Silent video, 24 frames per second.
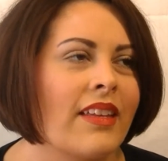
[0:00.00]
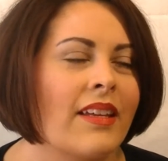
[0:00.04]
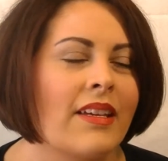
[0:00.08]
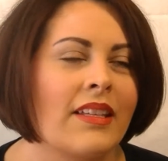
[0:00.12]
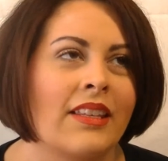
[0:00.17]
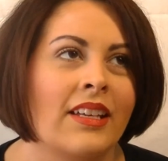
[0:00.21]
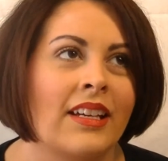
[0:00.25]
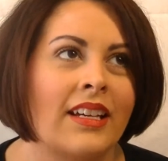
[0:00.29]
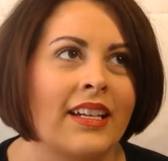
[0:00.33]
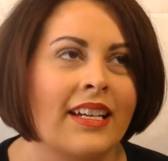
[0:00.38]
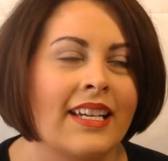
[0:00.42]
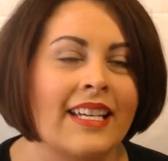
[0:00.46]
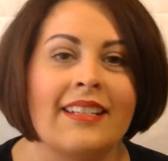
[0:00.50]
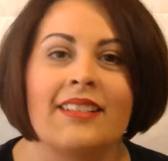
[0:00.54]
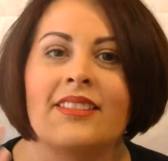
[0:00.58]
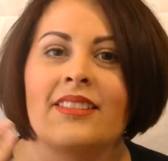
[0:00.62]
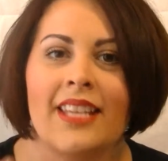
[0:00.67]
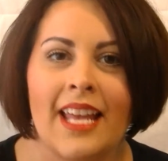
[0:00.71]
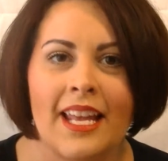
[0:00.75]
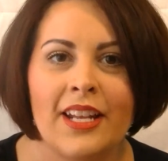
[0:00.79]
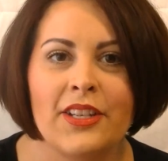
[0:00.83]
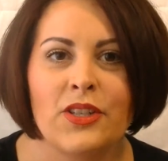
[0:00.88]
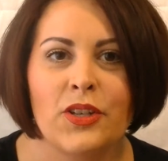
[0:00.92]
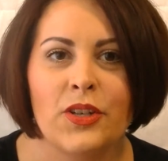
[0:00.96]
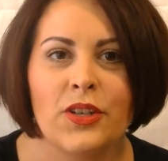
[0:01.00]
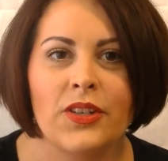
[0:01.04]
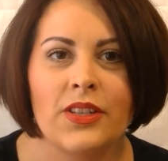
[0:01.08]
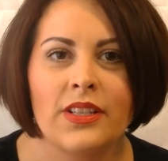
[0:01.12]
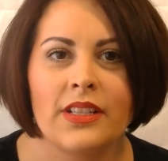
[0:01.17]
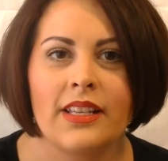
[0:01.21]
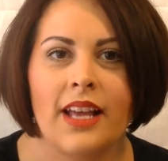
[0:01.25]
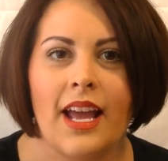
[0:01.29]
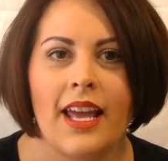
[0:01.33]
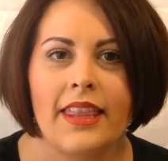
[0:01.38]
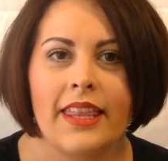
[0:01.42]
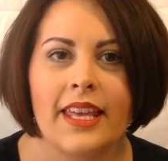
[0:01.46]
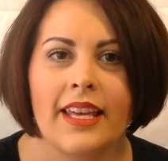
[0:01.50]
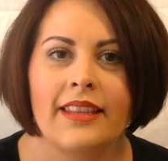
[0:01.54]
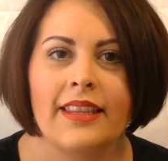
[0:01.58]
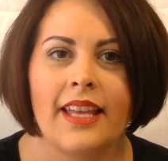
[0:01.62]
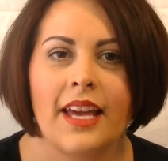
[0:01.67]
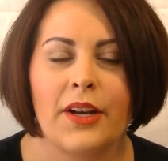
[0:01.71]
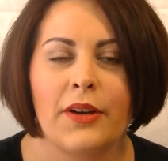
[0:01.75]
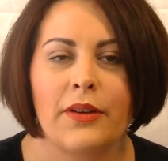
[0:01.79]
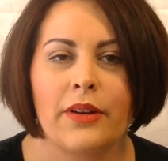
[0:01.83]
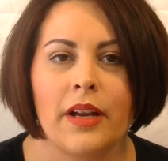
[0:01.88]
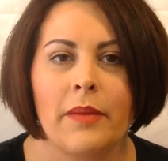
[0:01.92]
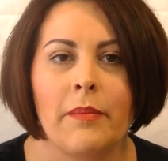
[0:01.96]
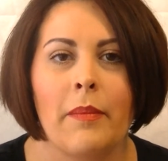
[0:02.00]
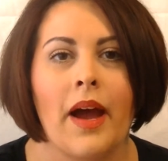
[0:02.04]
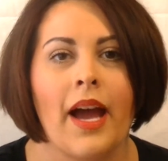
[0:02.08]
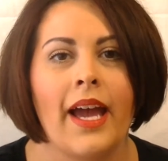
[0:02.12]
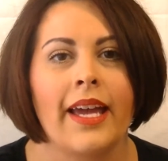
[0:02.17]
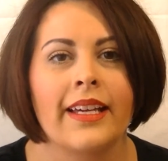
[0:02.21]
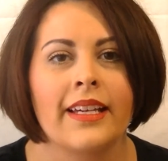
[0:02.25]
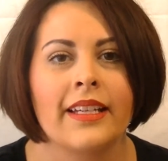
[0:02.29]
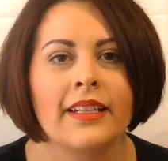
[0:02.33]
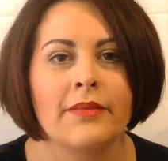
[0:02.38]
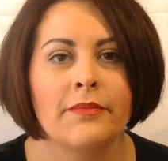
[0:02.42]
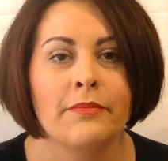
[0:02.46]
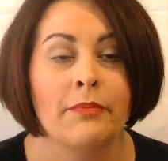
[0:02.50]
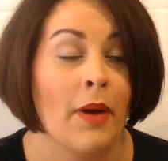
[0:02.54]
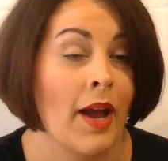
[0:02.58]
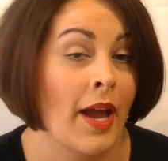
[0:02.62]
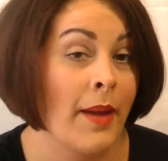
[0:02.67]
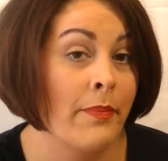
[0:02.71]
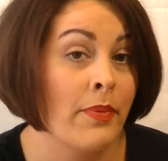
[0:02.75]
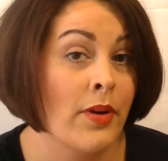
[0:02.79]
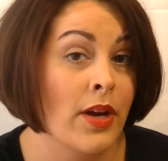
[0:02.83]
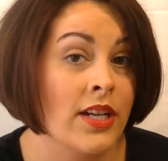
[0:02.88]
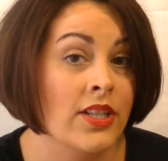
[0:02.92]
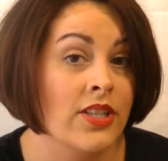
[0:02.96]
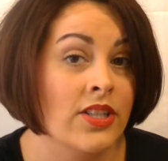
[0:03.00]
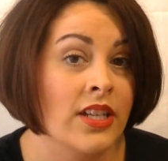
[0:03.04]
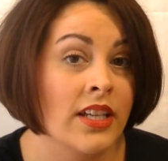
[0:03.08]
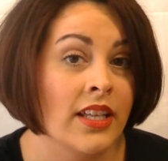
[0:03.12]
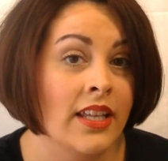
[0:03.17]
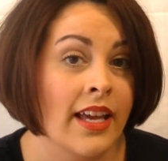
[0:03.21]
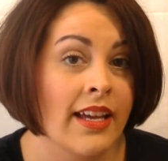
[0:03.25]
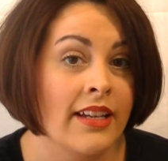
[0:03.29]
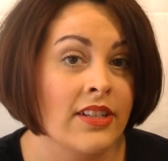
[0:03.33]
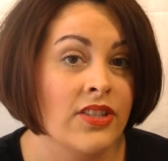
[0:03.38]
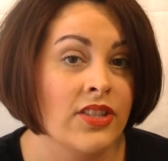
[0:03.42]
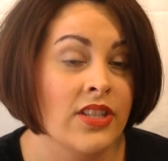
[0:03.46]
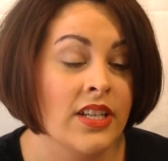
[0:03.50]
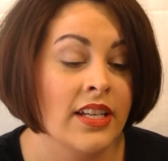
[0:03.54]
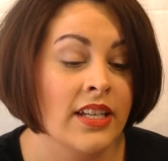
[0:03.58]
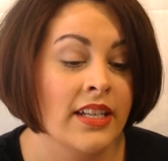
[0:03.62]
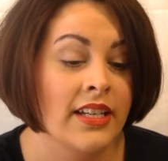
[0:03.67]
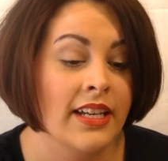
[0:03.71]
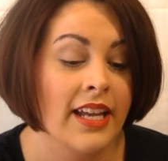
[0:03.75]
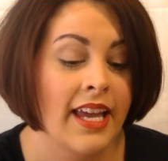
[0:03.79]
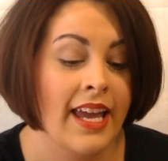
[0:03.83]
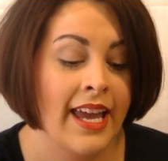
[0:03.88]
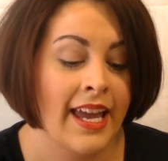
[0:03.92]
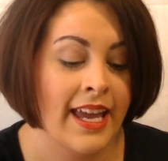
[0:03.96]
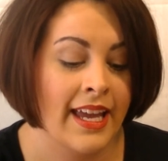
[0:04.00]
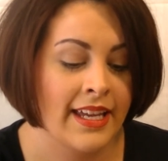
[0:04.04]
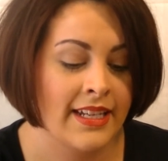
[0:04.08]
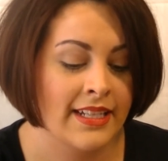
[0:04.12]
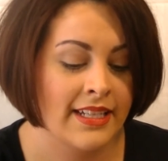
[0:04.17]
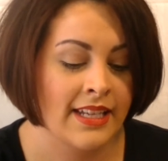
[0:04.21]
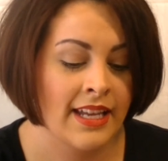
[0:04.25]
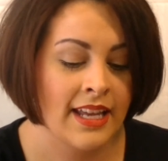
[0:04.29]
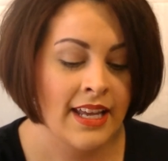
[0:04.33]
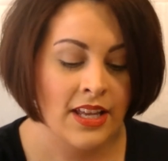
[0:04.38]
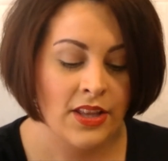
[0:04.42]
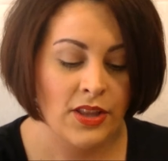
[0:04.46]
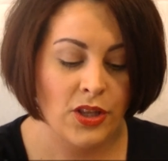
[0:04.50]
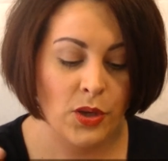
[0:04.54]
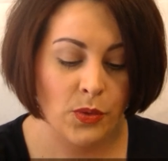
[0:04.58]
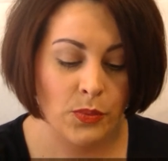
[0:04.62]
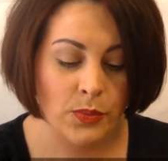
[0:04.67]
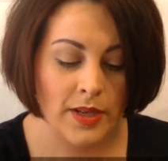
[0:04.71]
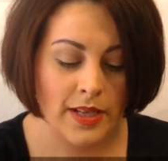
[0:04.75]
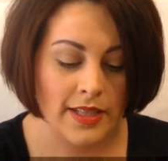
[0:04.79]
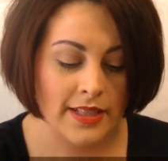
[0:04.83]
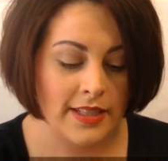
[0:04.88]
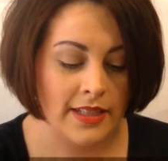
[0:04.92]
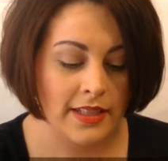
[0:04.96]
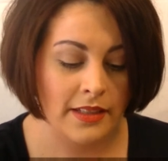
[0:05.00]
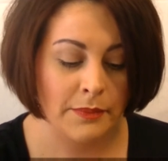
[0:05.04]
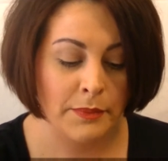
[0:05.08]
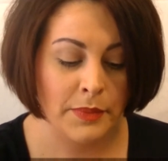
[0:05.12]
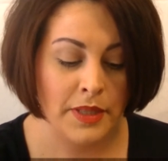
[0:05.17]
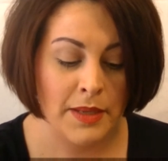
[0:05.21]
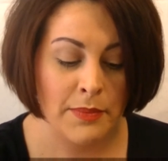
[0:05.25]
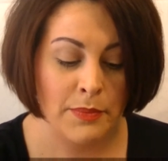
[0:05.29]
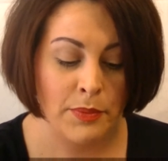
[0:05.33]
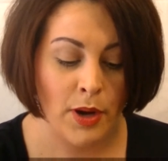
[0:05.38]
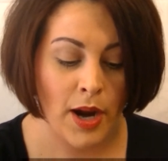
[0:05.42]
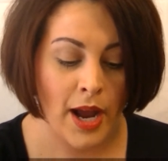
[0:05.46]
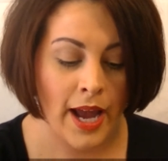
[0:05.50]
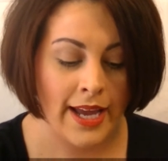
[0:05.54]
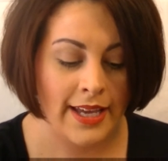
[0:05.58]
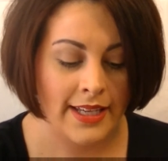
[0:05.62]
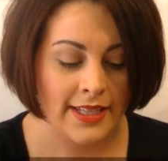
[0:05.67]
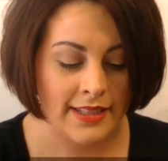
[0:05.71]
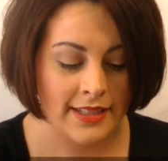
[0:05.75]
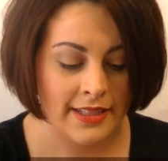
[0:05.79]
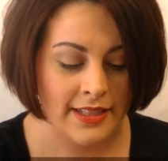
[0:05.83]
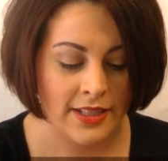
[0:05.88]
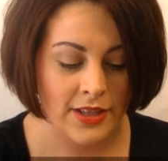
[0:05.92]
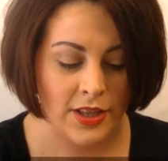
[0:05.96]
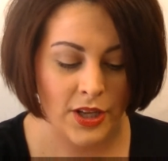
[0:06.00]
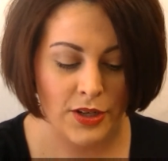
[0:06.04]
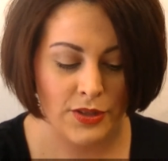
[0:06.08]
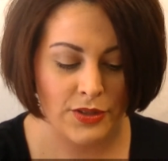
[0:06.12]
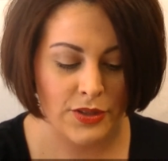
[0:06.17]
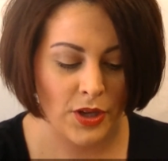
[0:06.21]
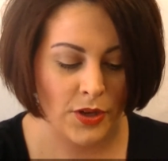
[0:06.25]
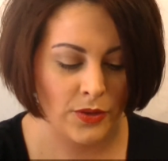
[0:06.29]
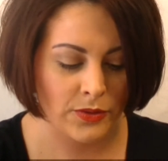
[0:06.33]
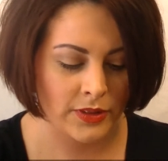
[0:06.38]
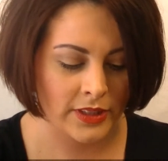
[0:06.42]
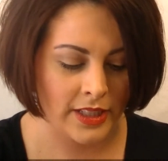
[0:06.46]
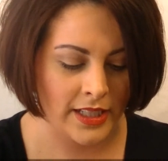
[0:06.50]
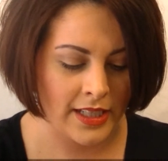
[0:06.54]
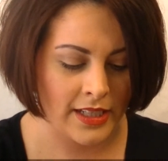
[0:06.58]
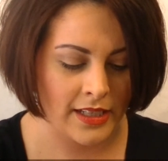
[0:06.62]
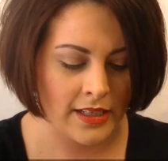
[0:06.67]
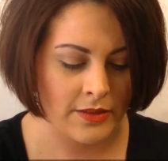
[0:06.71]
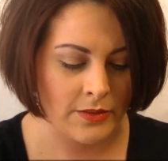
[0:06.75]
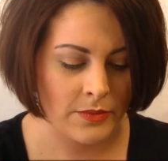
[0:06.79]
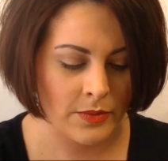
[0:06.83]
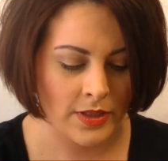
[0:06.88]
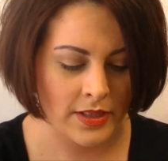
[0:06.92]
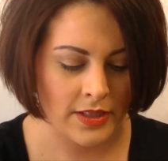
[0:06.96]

the essentials I think that are in my brush collection, and they're reasonably priced. There's only